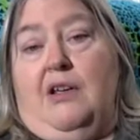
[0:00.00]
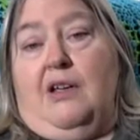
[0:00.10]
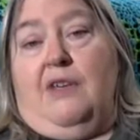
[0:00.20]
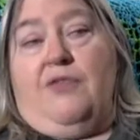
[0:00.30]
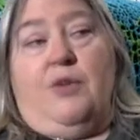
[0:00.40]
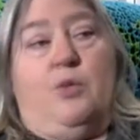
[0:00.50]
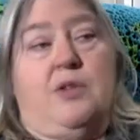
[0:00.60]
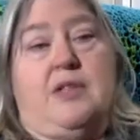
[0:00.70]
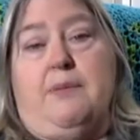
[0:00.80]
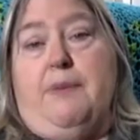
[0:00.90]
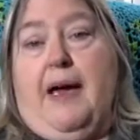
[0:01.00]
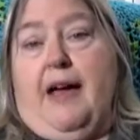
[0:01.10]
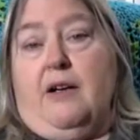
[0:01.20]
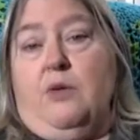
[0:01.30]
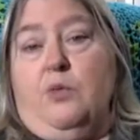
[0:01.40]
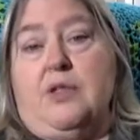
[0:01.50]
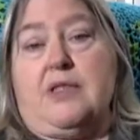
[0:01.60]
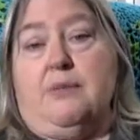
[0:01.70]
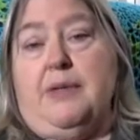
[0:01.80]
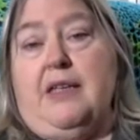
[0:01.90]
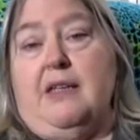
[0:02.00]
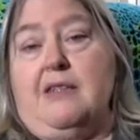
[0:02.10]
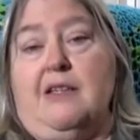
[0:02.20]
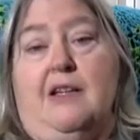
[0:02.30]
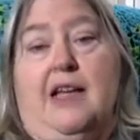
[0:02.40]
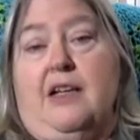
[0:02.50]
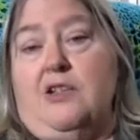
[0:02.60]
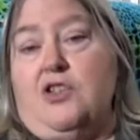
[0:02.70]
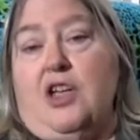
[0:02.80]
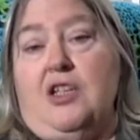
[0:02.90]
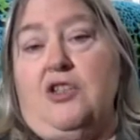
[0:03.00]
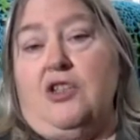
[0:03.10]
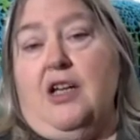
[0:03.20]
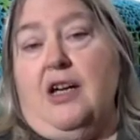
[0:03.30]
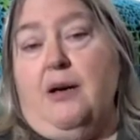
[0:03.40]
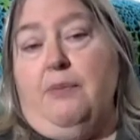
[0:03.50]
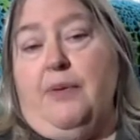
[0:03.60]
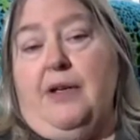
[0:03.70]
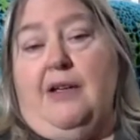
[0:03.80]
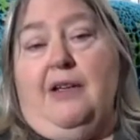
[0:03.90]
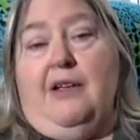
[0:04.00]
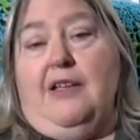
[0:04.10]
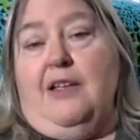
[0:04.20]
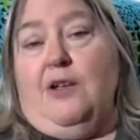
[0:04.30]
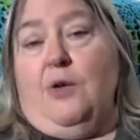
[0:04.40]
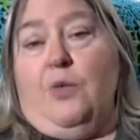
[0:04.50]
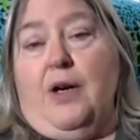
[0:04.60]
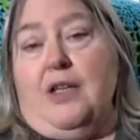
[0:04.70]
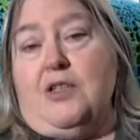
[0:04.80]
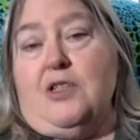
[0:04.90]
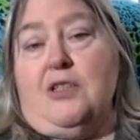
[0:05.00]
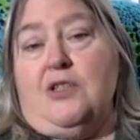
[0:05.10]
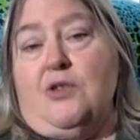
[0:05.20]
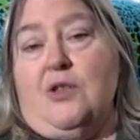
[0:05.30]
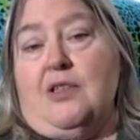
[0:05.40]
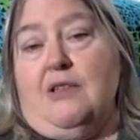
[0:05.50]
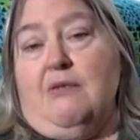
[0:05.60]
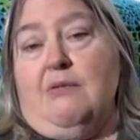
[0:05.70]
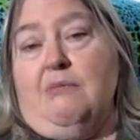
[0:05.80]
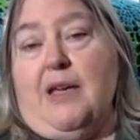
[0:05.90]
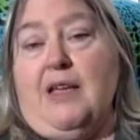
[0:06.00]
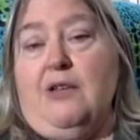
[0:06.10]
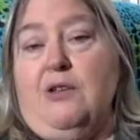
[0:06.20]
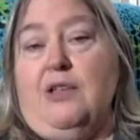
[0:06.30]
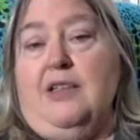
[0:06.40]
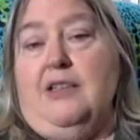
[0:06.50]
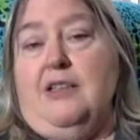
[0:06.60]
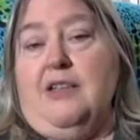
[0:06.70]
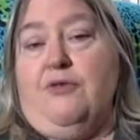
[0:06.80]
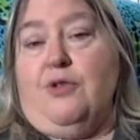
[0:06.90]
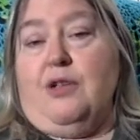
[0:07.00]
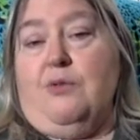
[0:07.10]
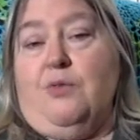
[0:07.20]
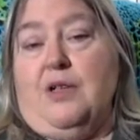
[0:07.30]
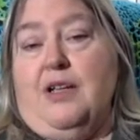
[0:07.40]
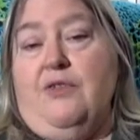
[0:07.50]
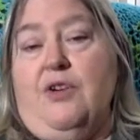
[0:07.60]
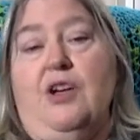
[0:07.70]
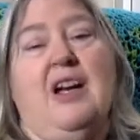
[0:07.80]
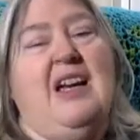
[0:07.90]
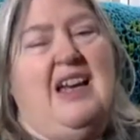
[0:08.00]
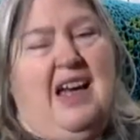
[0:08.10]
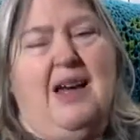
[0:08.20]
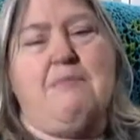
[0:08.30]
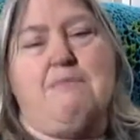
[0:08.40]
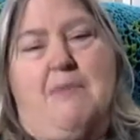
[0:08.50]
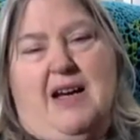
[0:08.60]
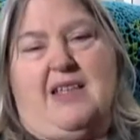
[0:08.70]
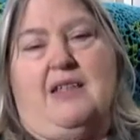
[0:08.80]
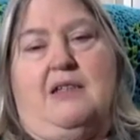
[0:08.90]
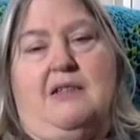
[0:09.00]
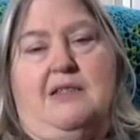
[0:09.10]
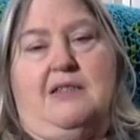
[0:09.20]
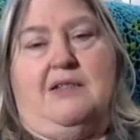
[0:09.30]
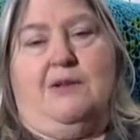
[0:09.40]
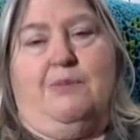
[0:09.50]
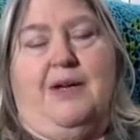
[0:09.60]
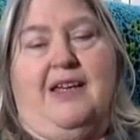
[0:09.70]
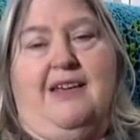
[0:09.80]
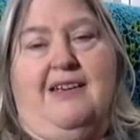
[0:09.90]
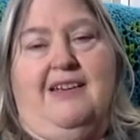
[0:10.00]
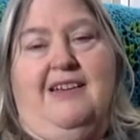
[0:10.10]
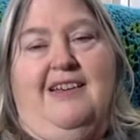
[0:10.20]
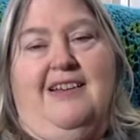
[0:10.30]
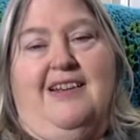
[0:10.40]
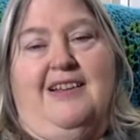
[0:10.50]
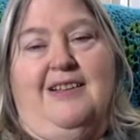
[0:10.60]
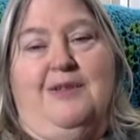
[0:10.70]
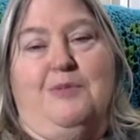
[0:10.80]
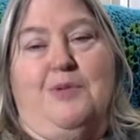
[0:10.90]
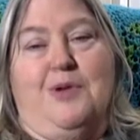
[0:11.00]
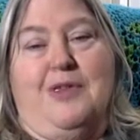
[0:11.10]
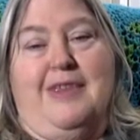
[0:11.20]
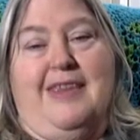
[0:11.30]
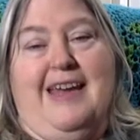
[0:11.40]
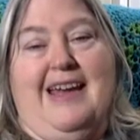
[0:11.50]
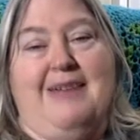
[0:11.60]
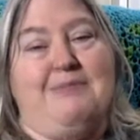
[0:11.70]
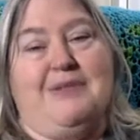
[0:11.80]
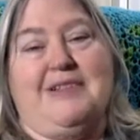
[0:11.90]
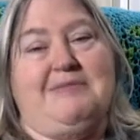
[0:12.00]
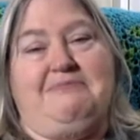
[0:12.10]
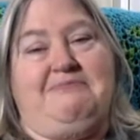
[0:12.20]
if it was a pattern with some hints on how to change it up, you know, ways that you can make it look a little different, whatever, I might consider paying a little more than that, but